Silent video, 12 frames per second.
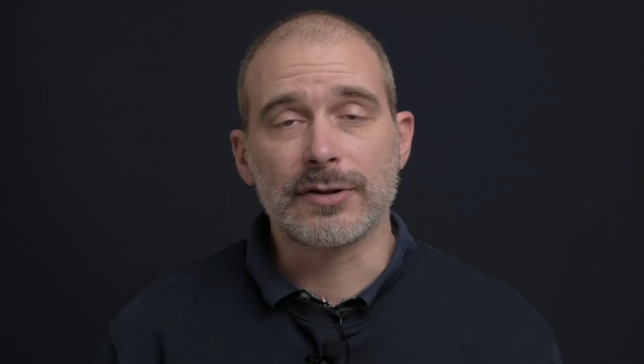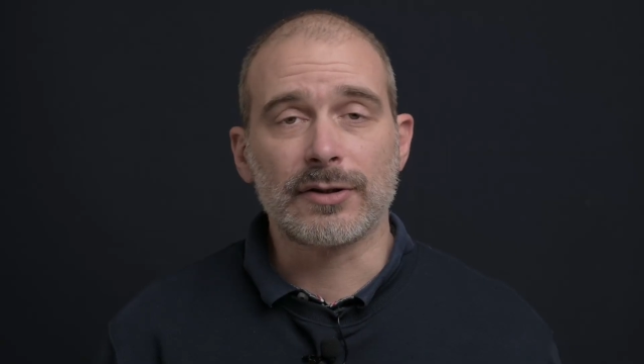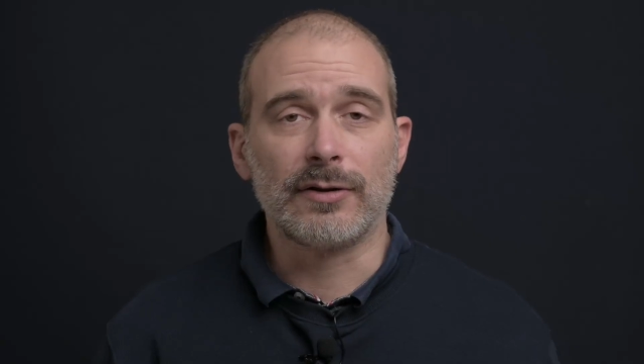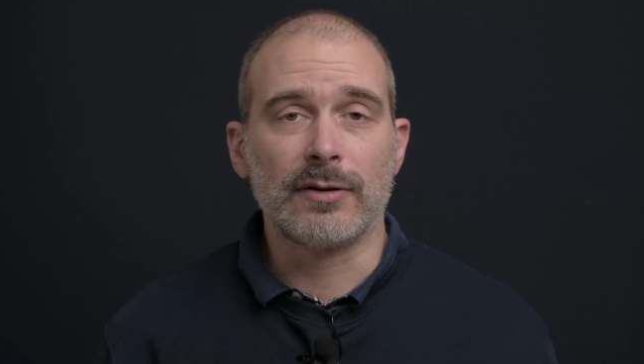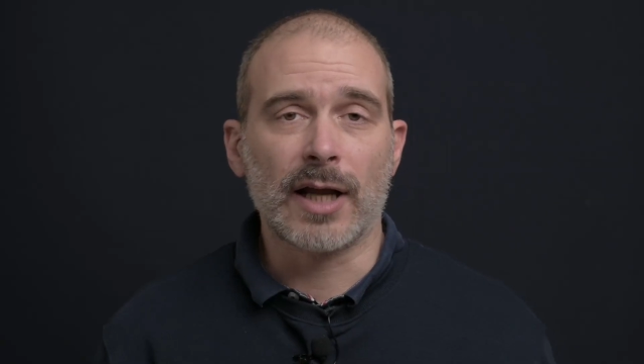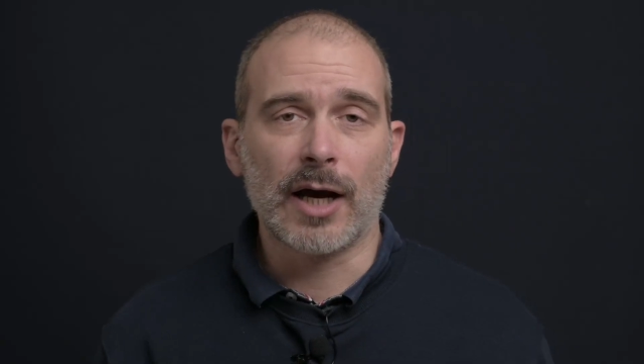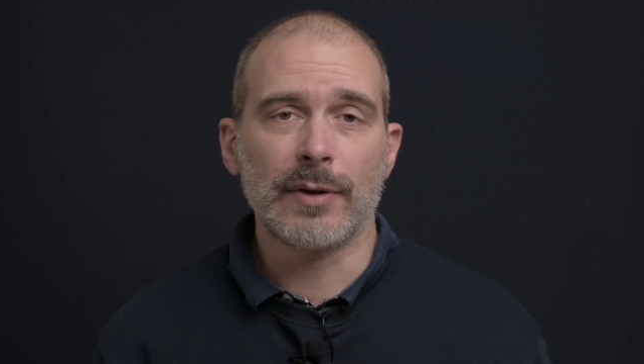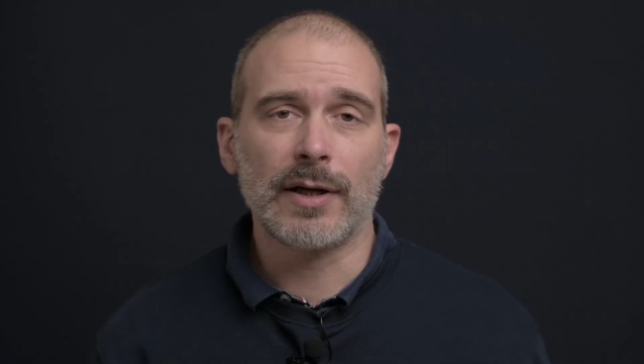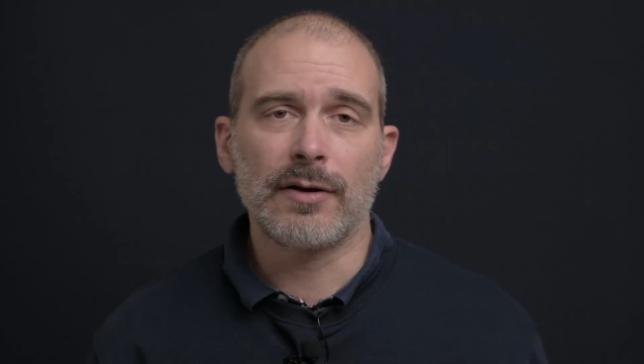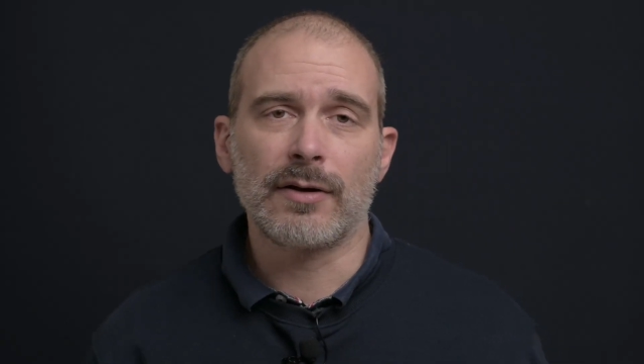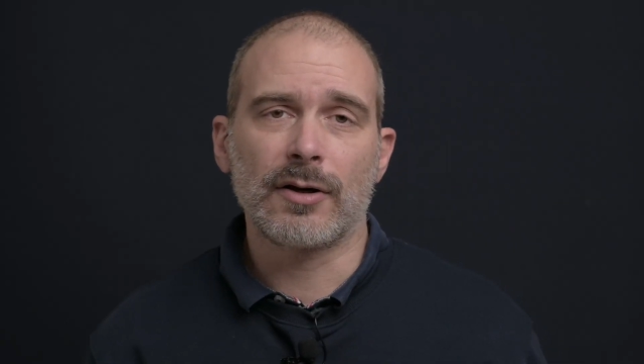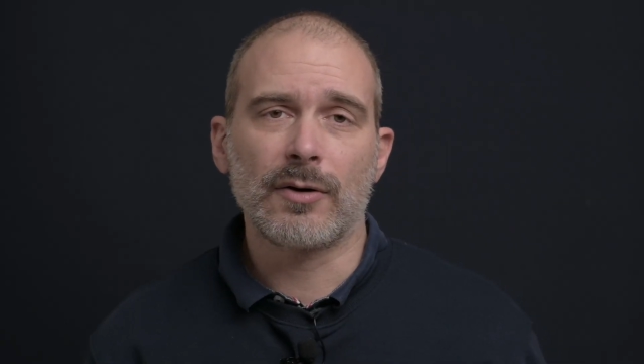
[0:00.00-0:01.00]
so now that
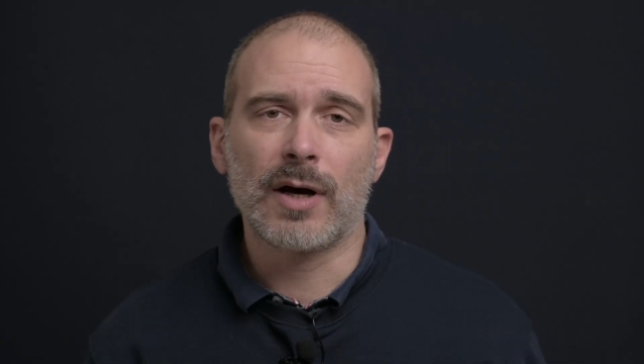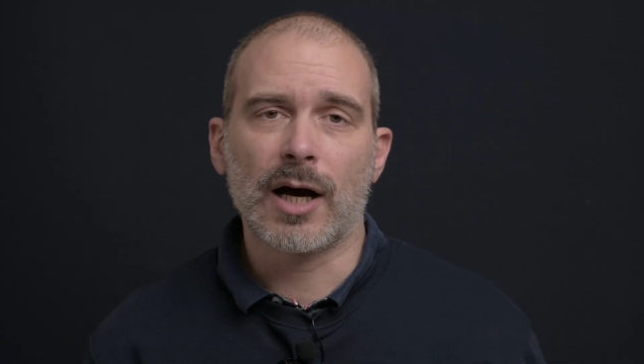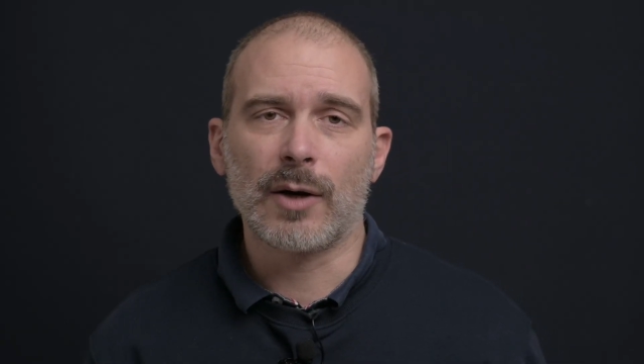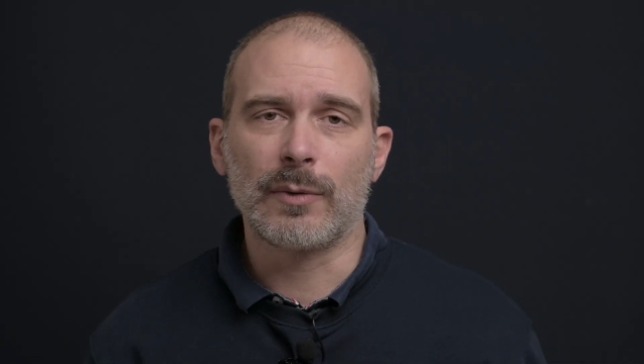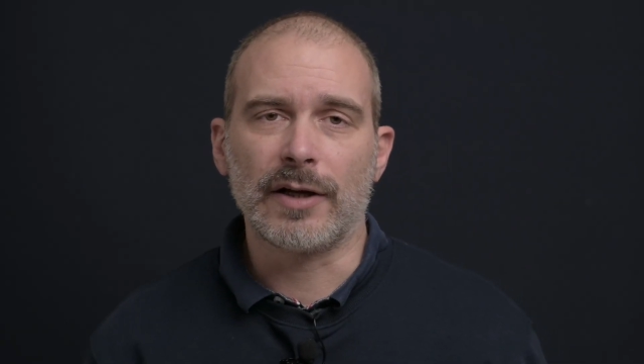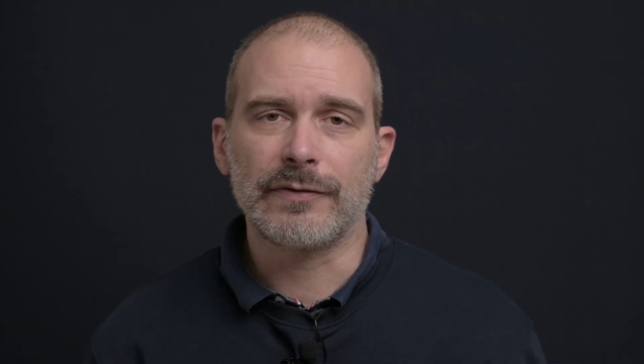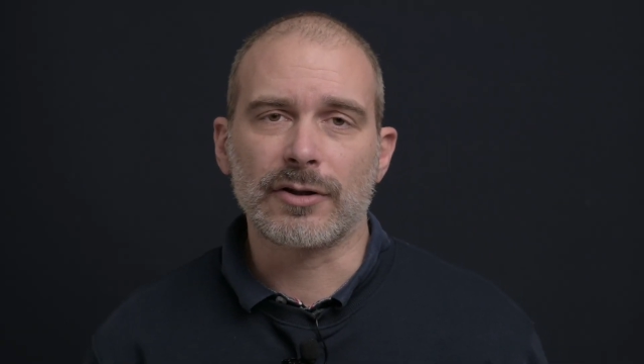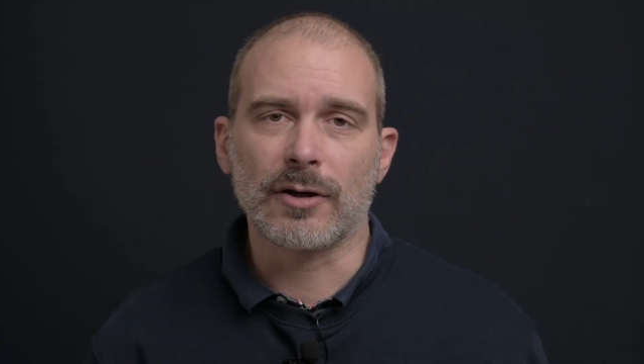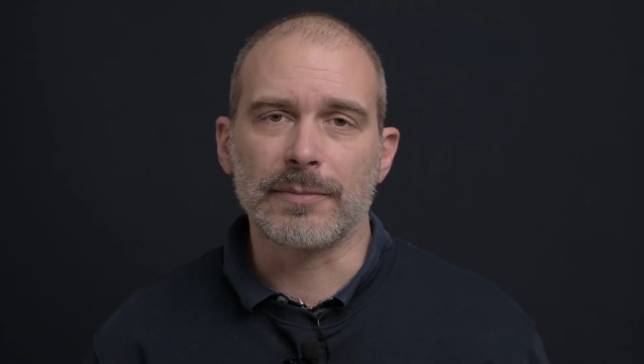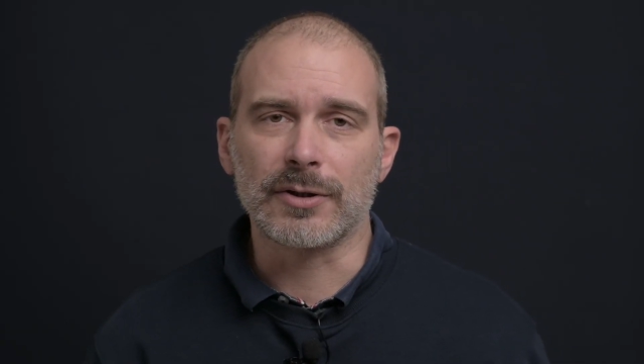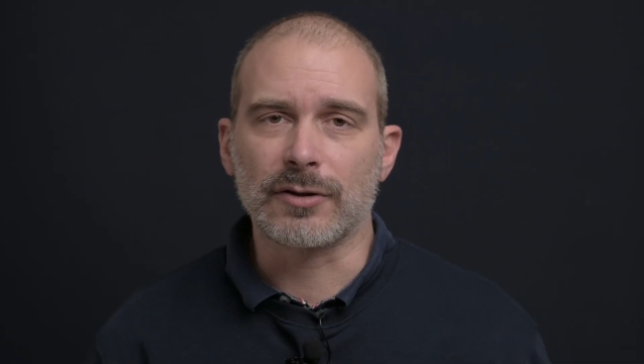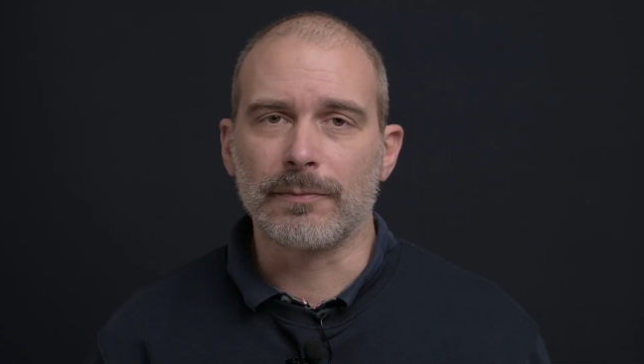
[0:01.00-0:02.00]
you know how an
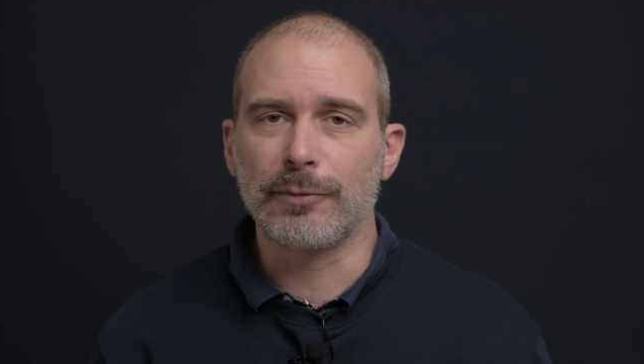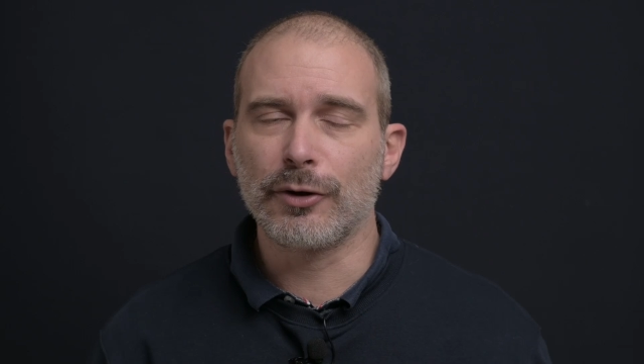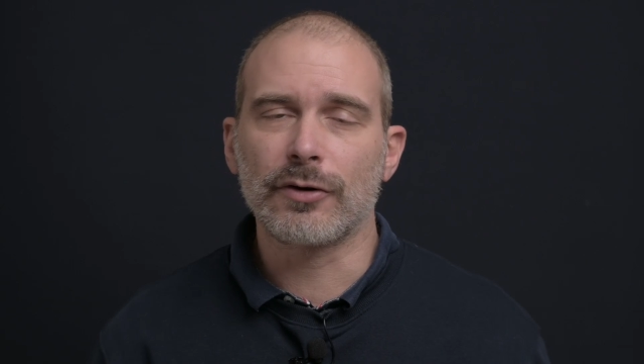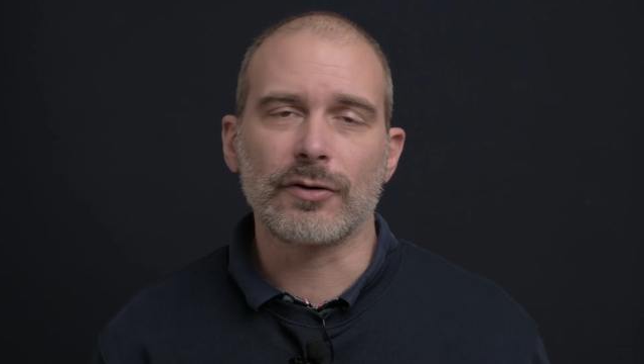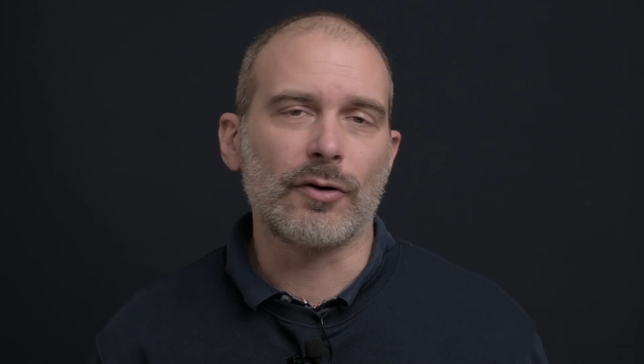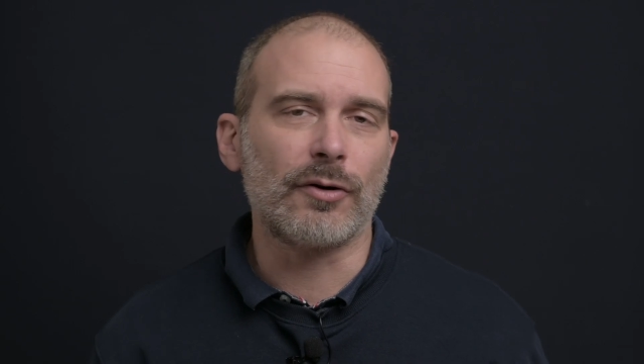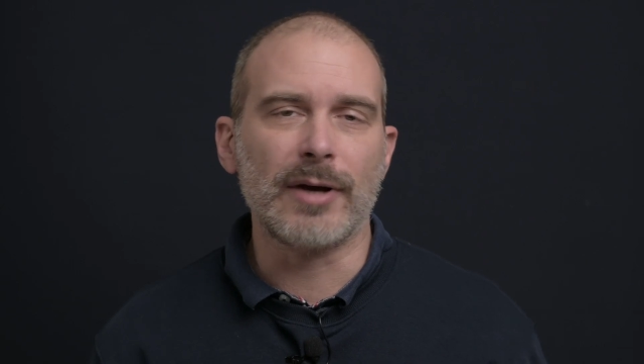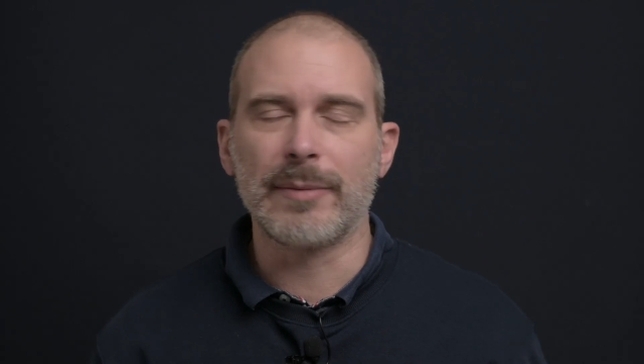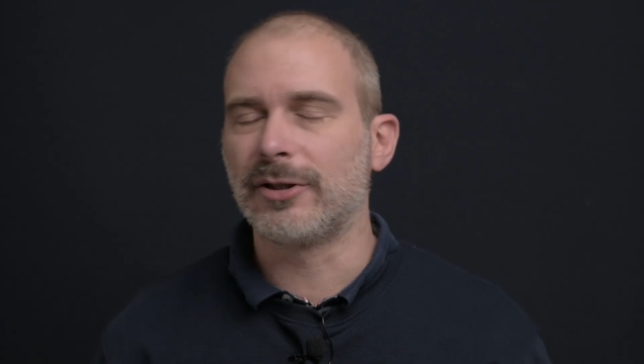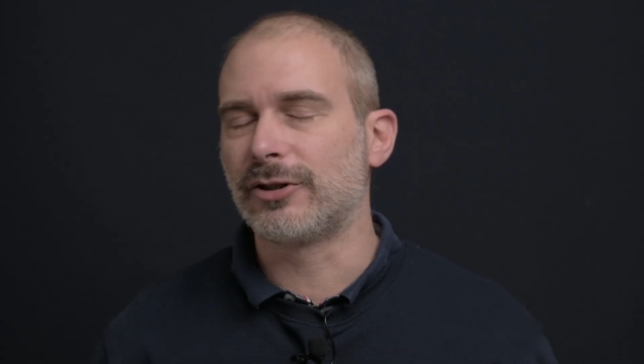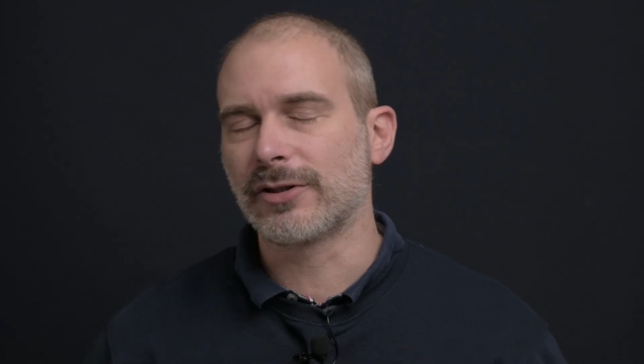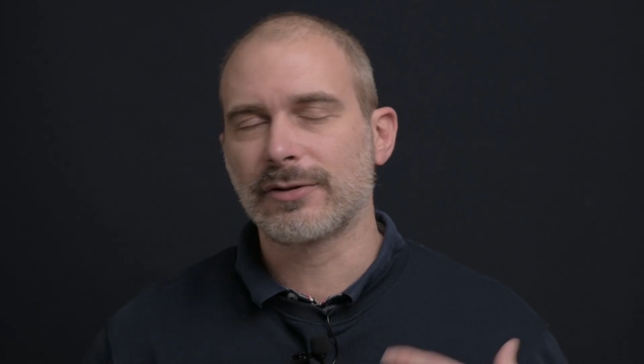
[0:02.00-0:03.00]
f-stop is computed, or
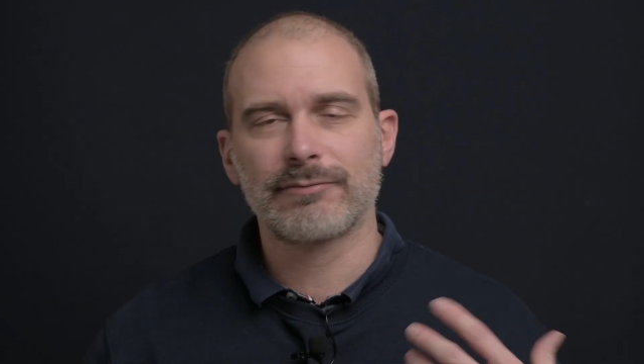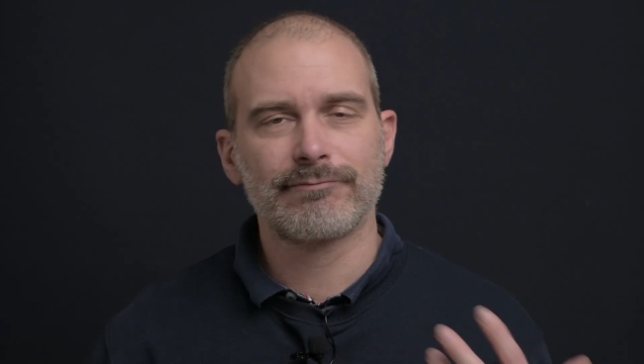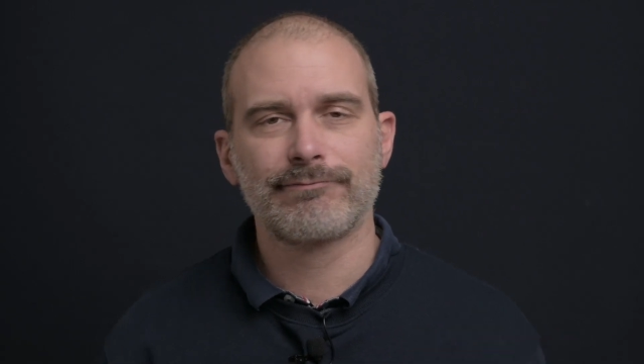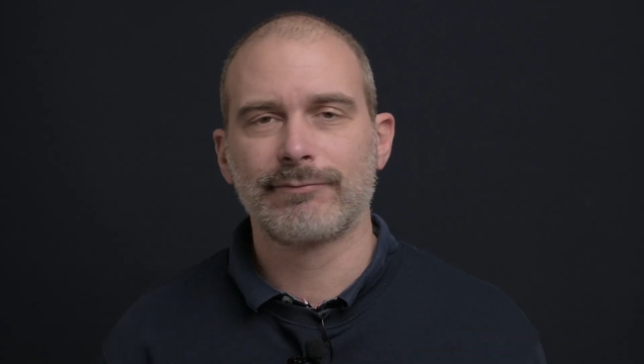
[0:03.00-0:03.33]
maybe just,